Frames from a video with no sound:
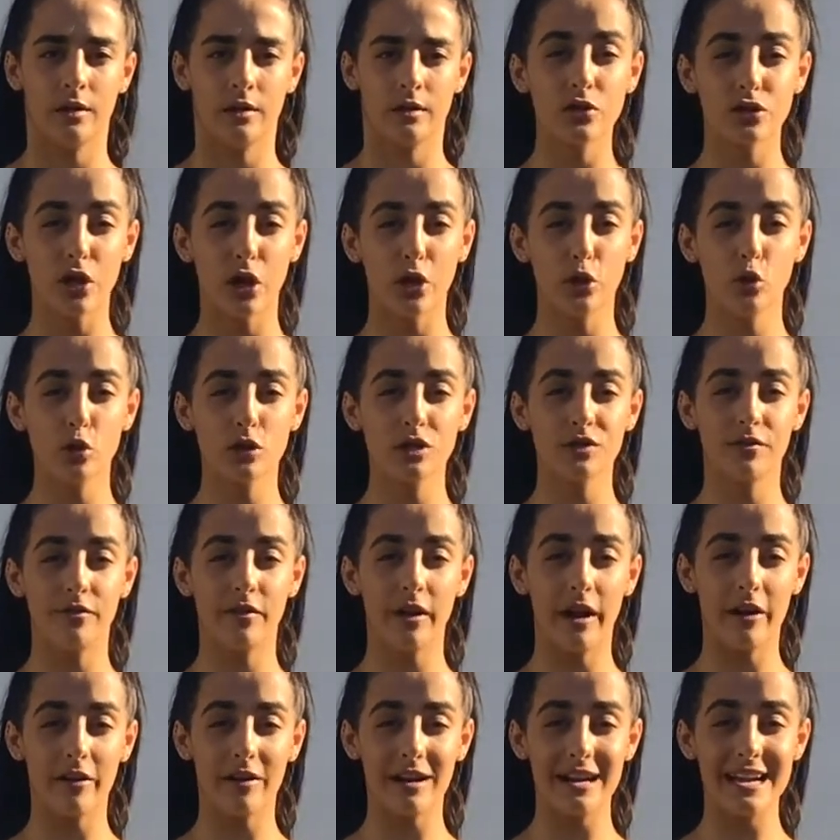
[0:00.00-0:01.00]
So it looks
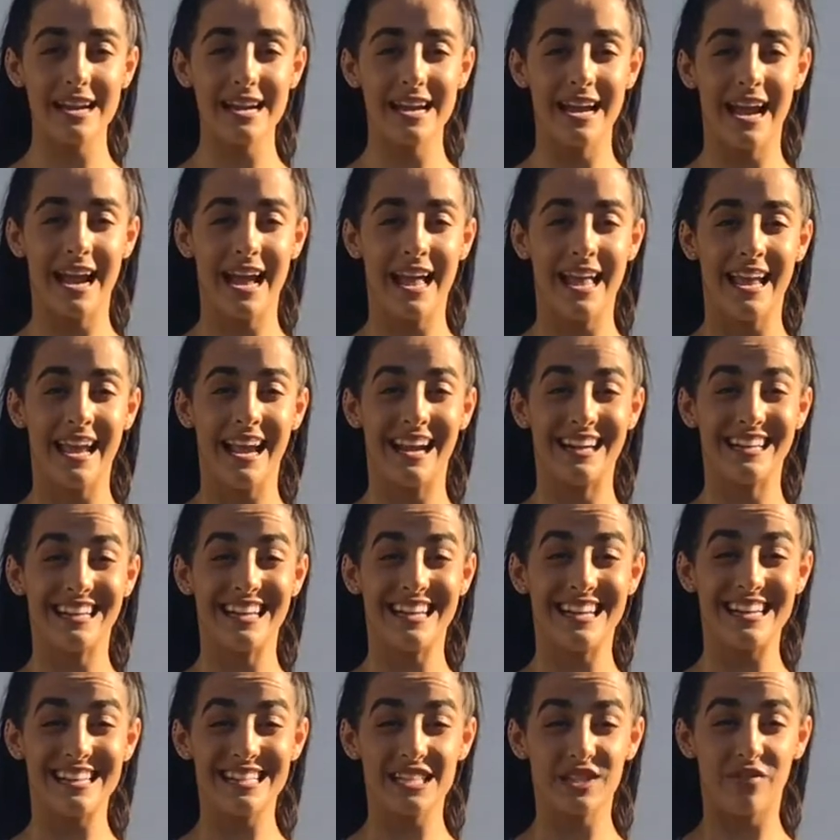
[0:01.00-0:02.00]
very, and it
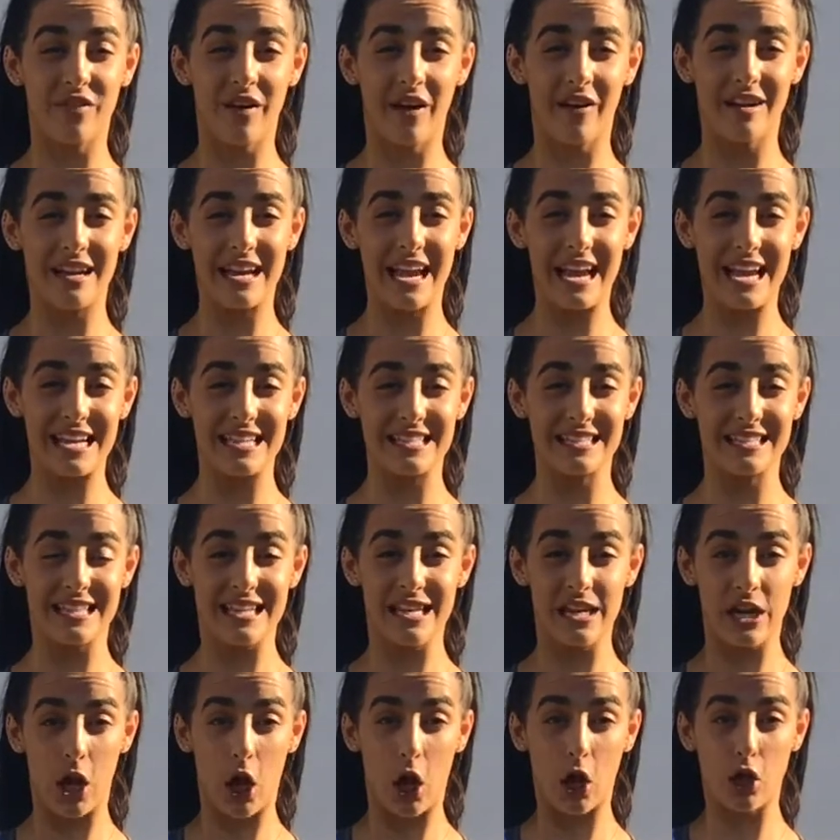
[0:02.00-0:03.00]
is very
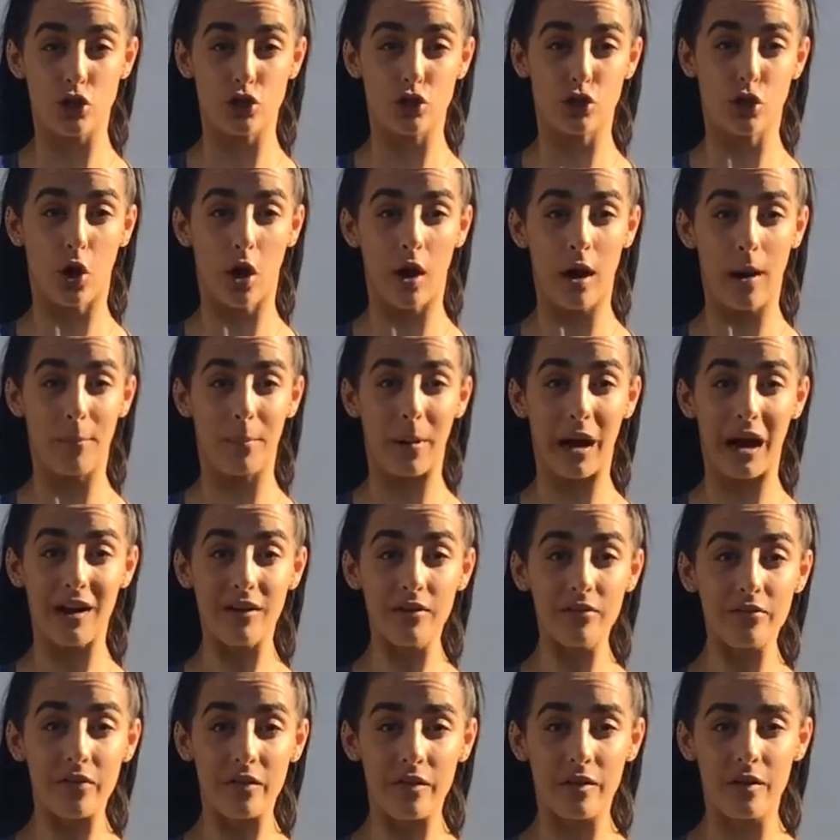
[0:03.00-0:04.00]
easy to go
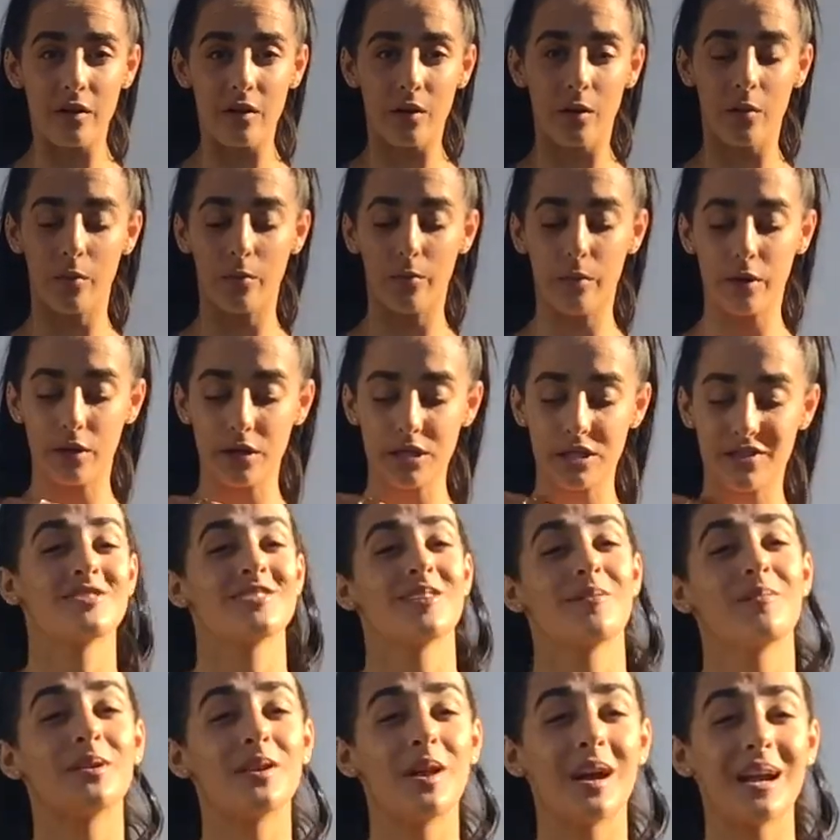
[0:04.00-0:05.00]
above, because
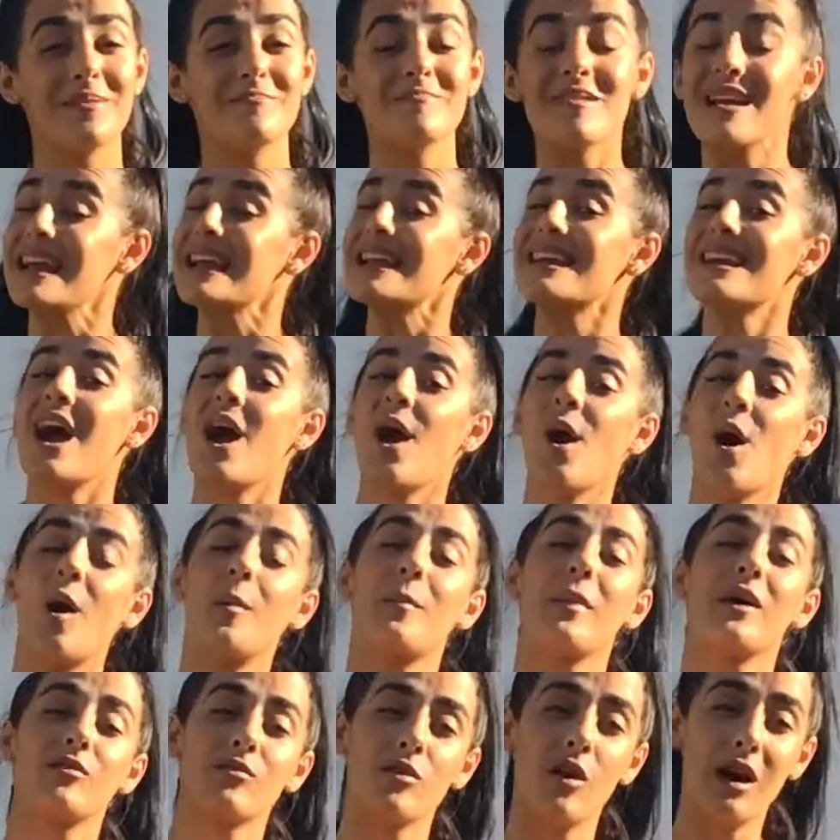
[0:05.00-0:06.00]
someone like me,
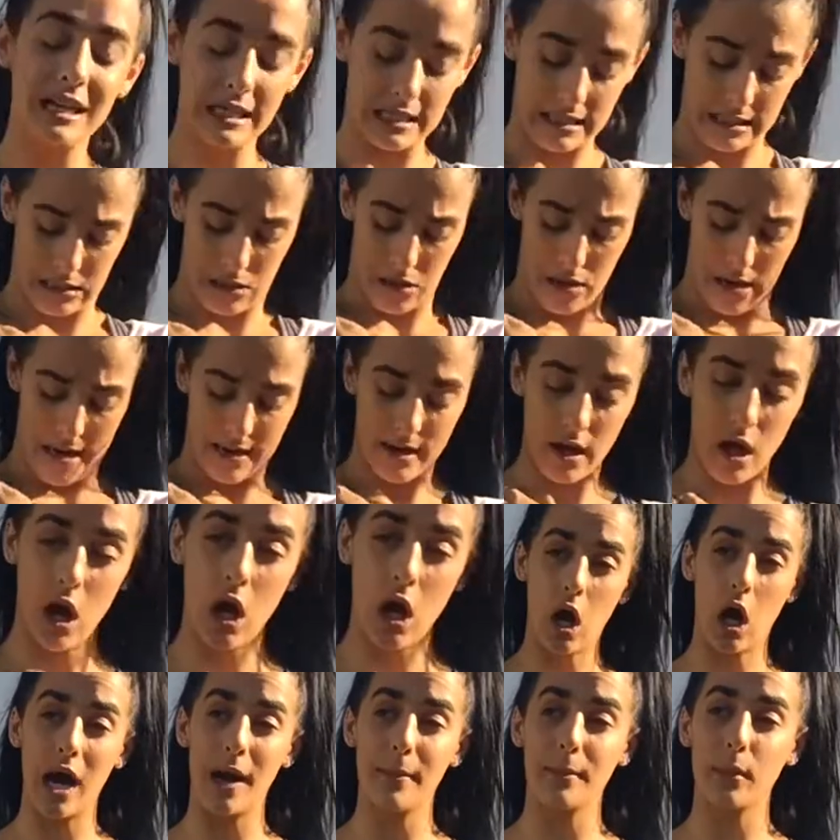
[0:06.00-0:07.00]
on my right side,
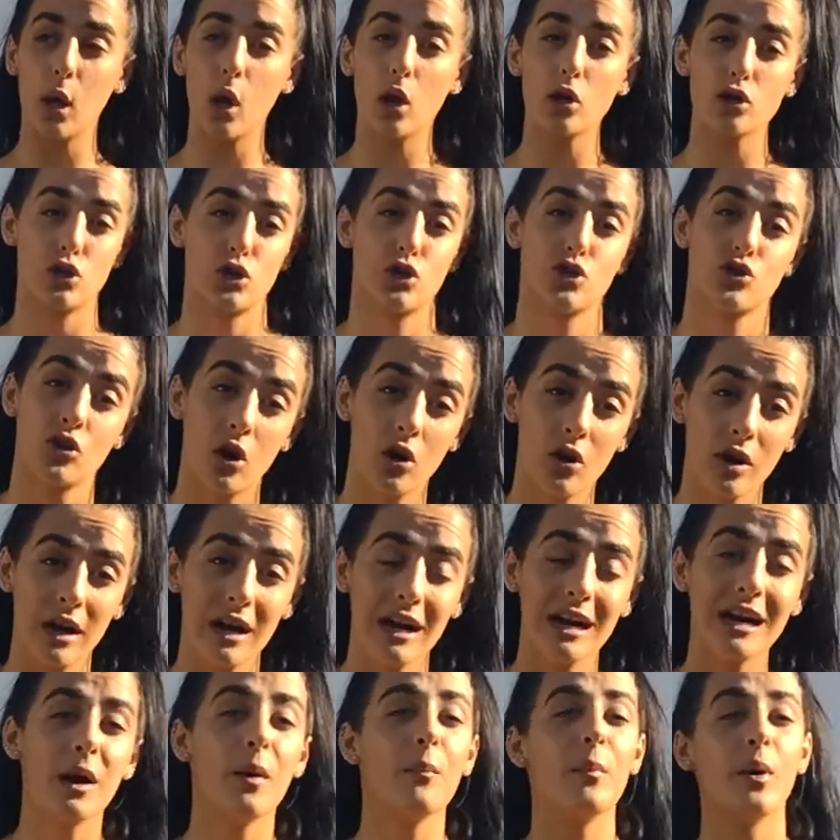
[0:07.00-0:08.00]
I'm a lot
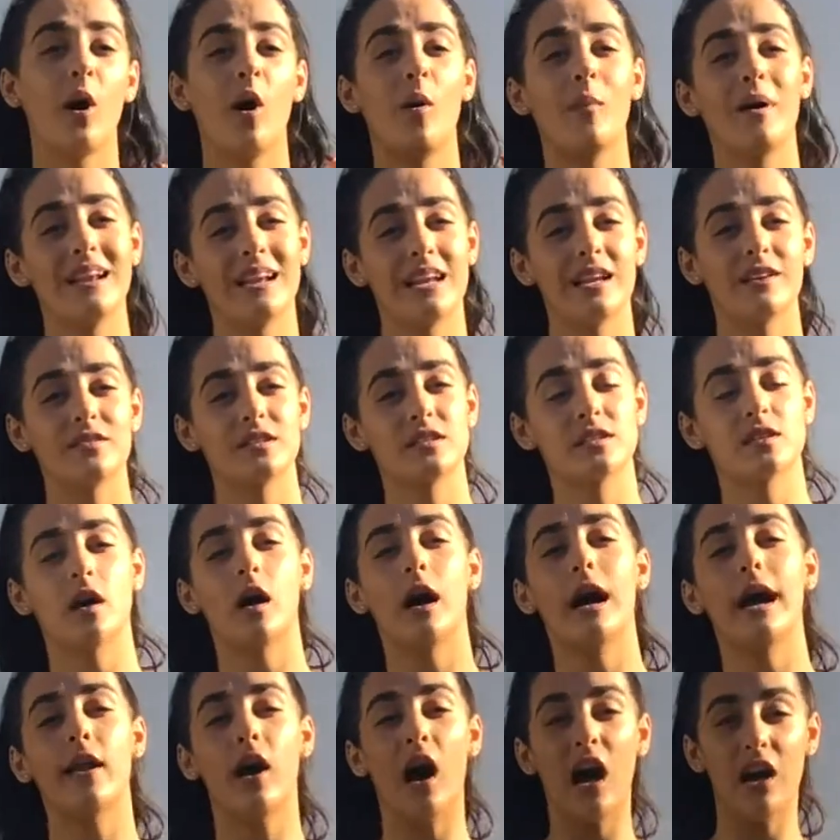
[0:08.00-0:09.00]
stronger, but on my left
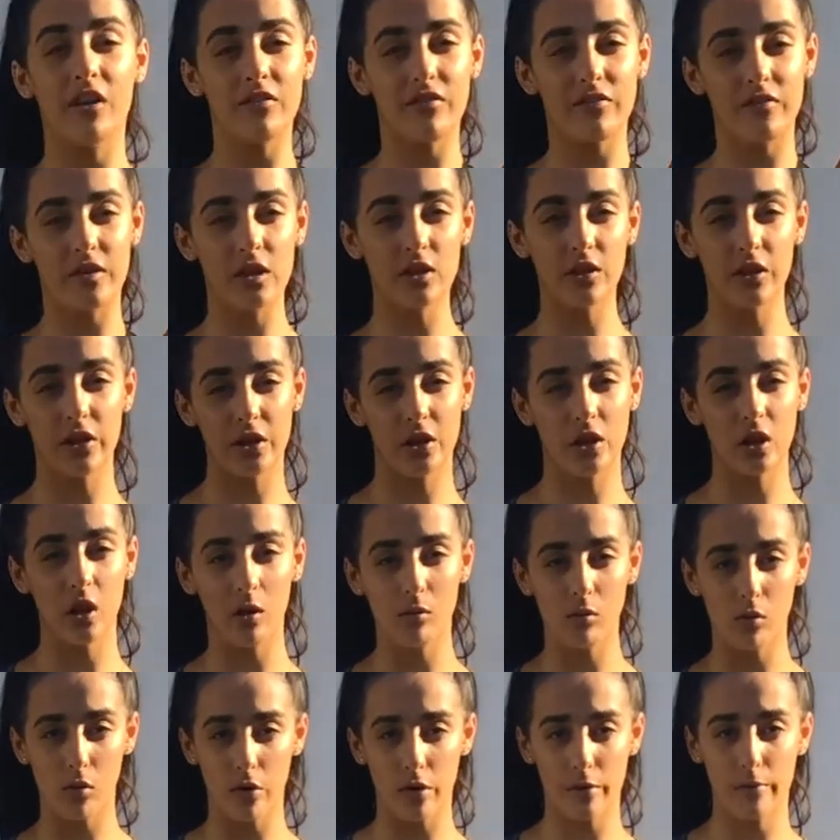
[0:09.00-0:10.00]
side, I feel it a
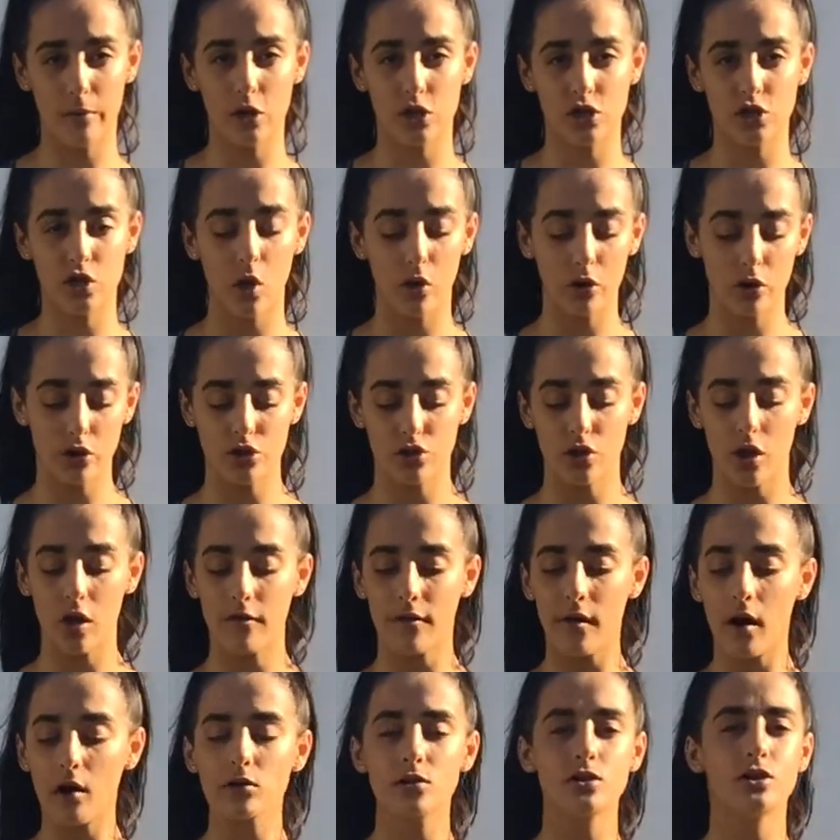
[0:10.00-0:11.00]
lot more in my shoulder. So
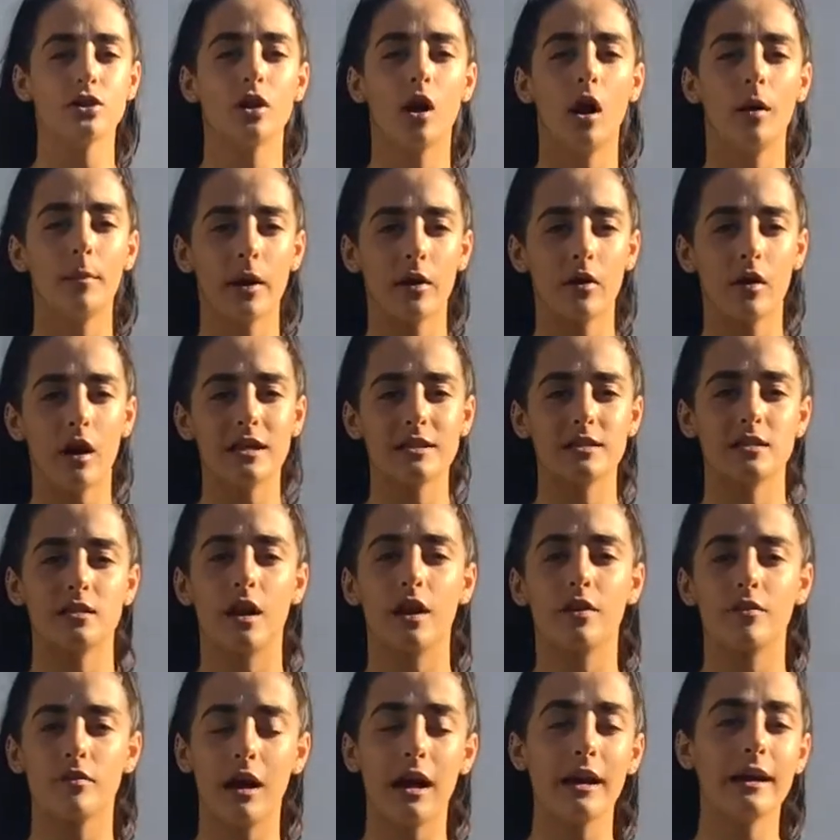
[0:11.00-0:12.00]
if I was to go on my right
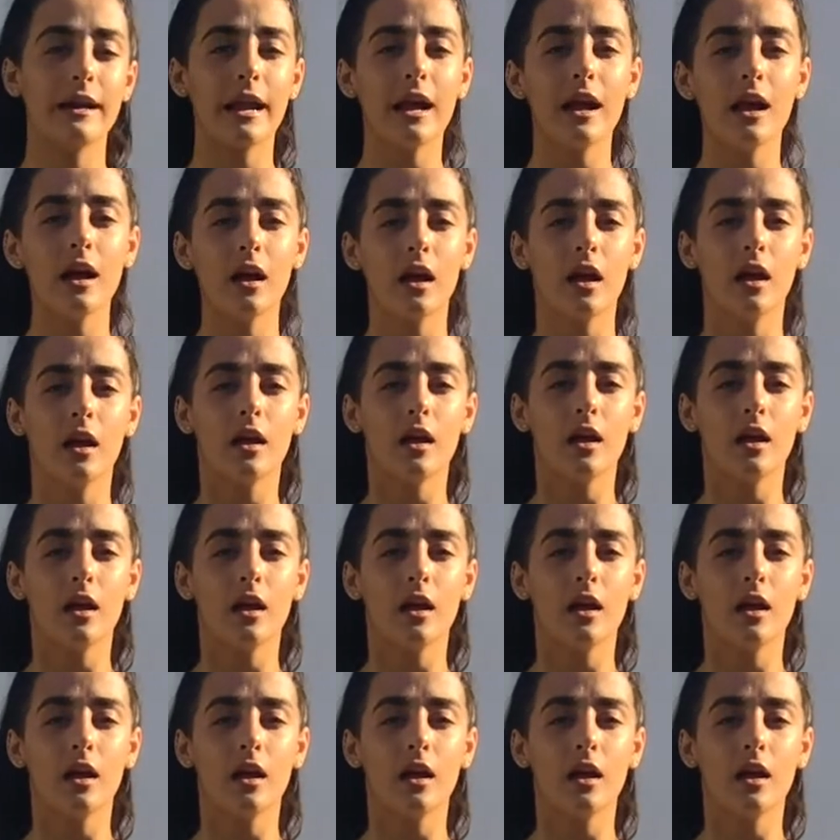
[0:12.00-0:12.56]
side right now,